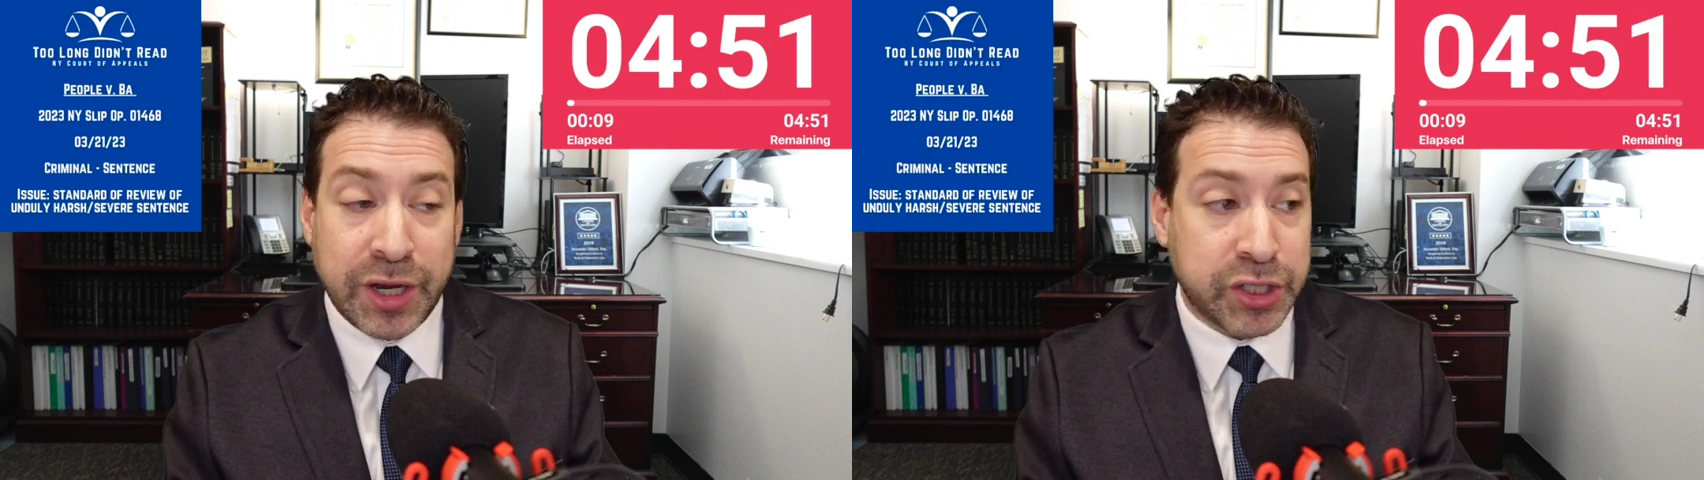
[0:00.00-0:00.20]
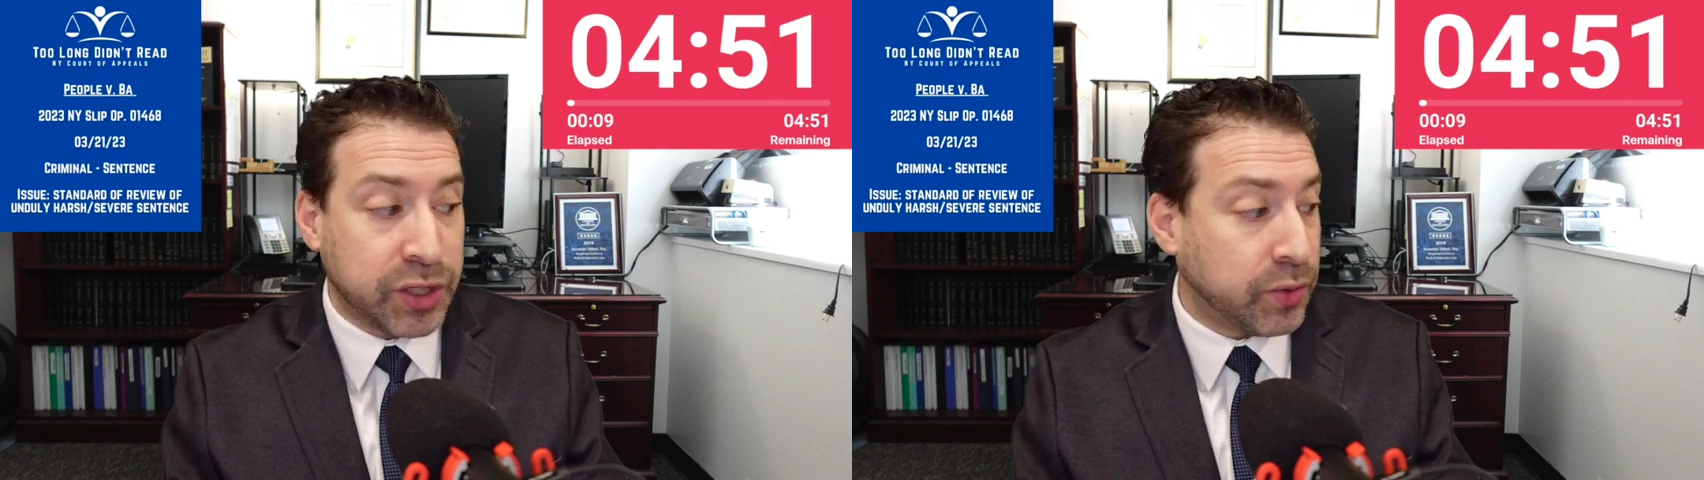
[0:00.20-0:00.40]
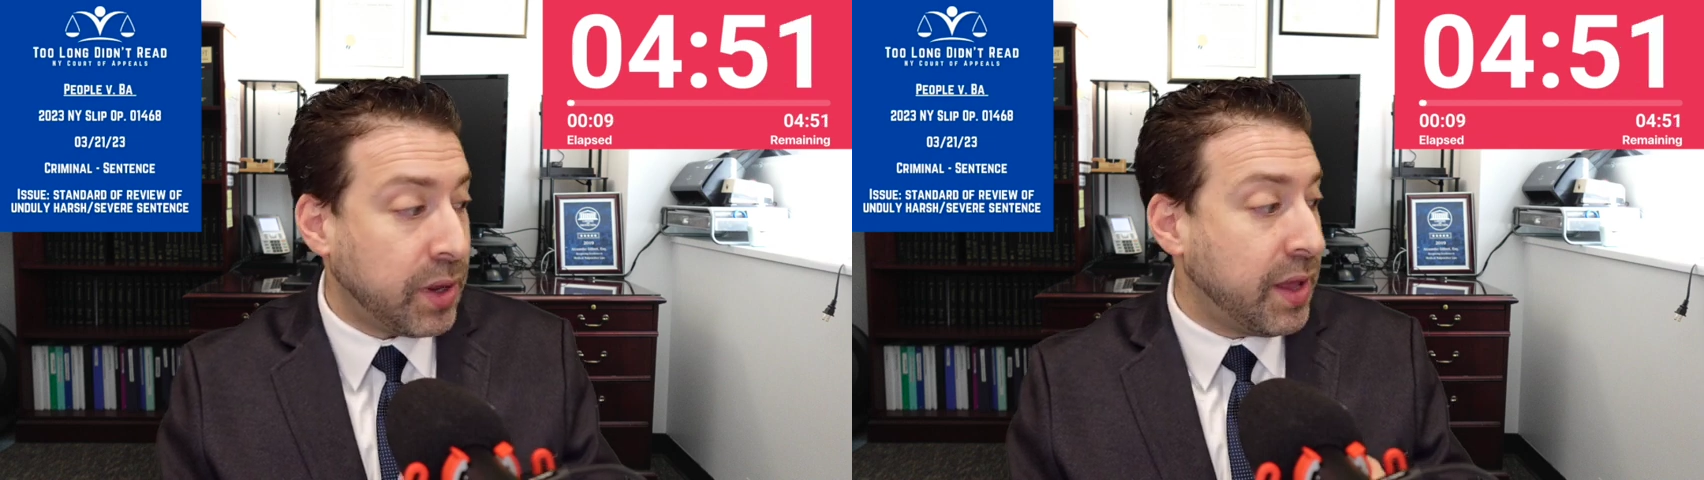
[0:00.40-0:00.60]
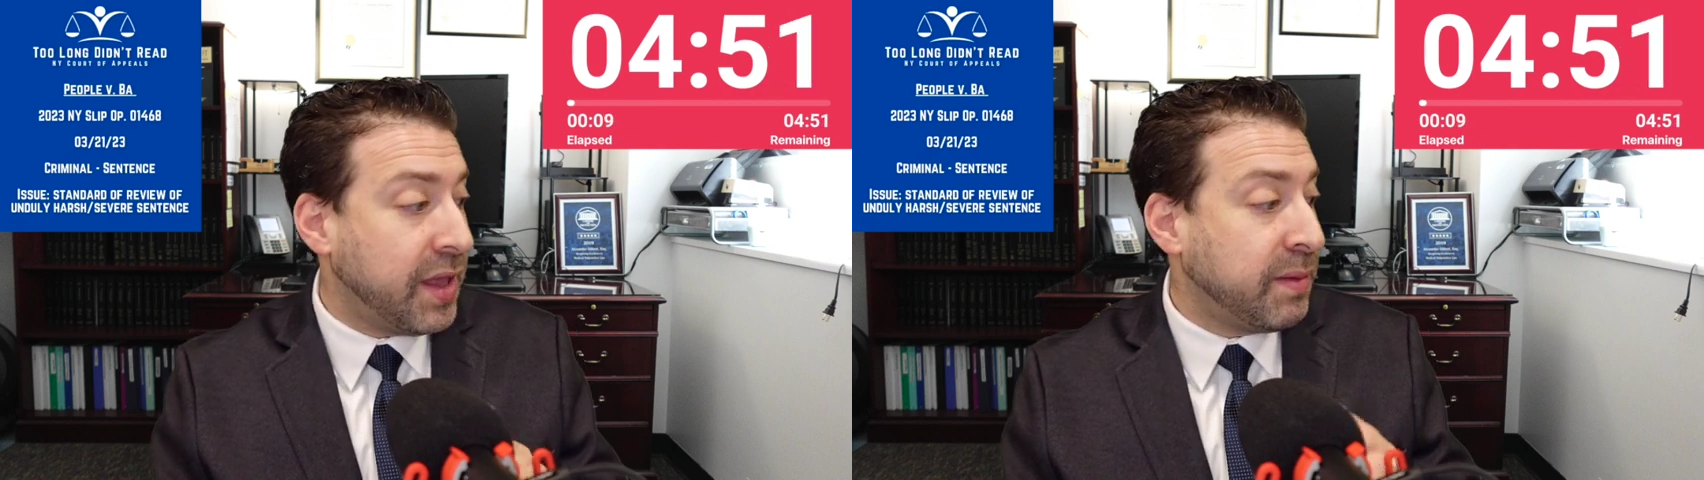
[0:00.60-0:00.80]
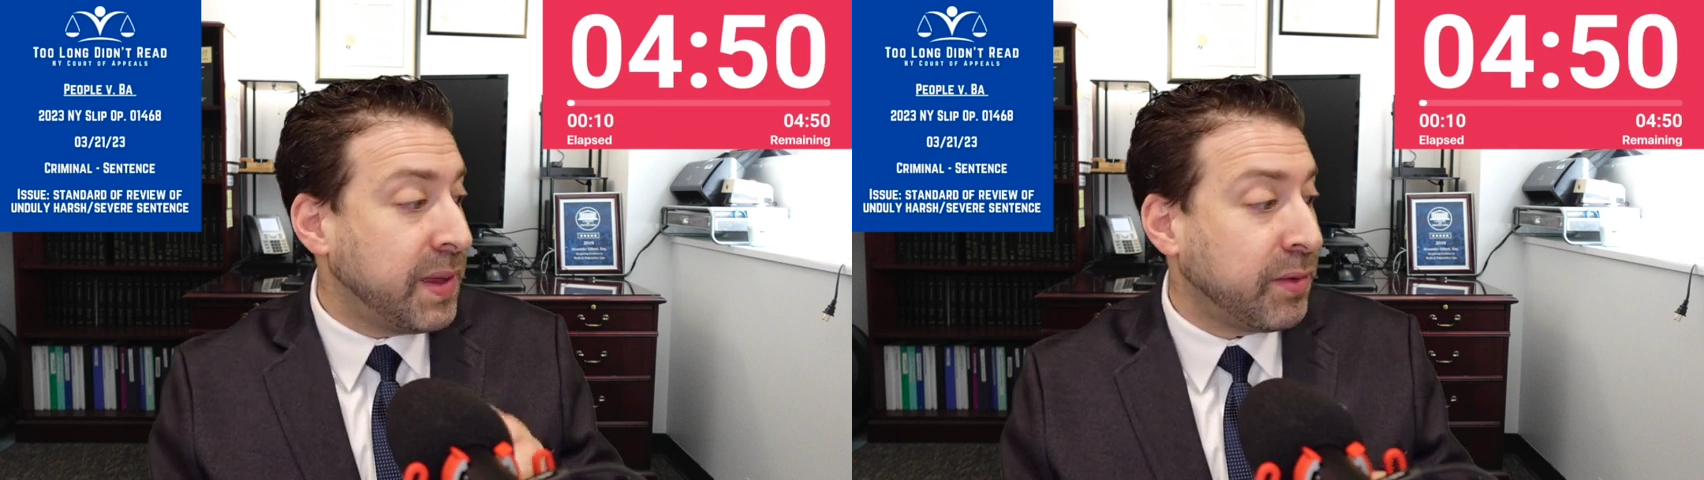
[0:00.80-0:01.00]
issue,
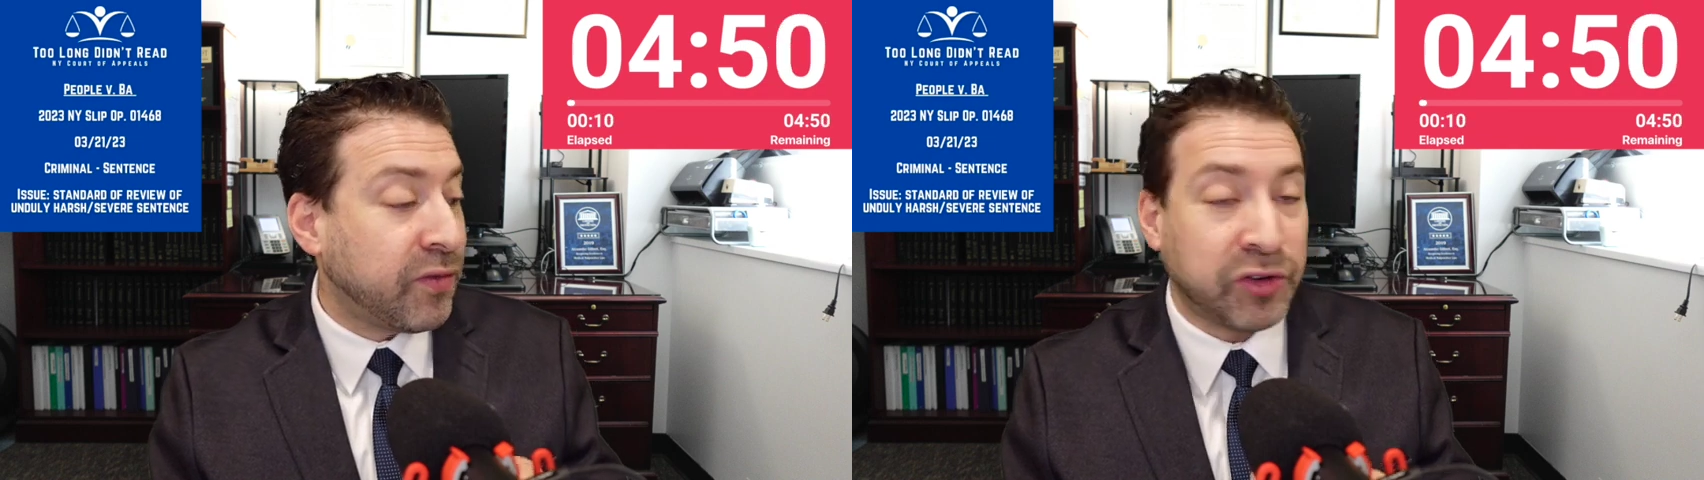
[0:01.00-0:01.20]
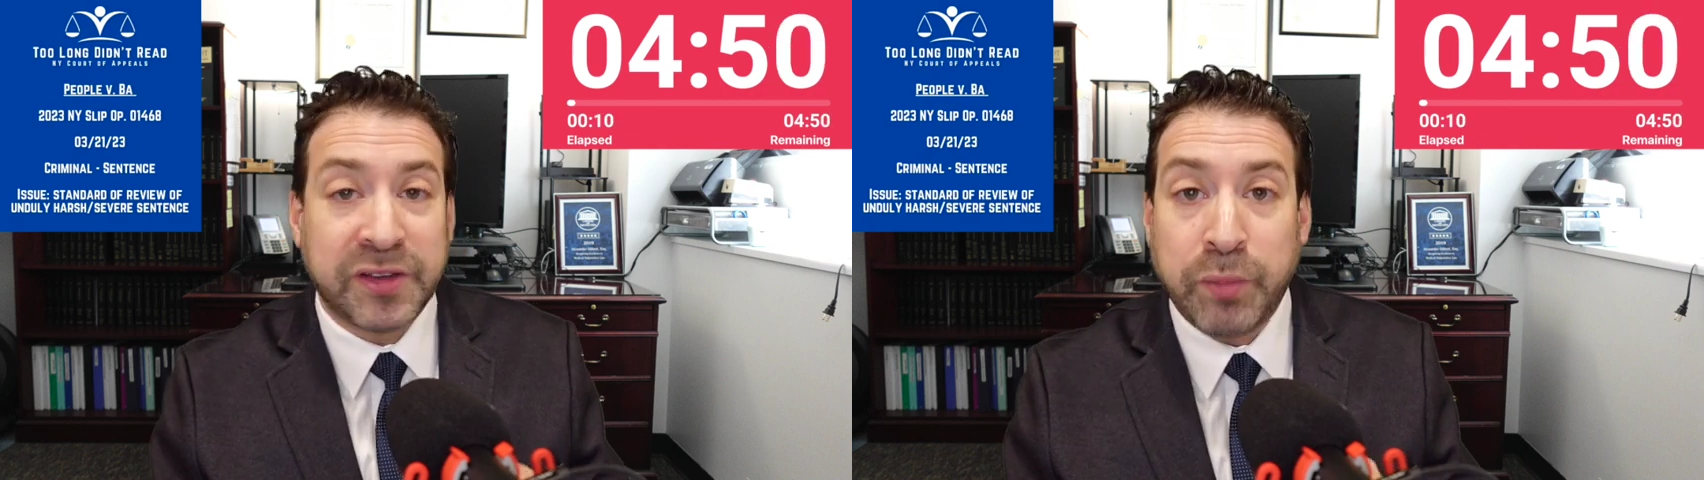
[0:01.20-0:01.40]
People v.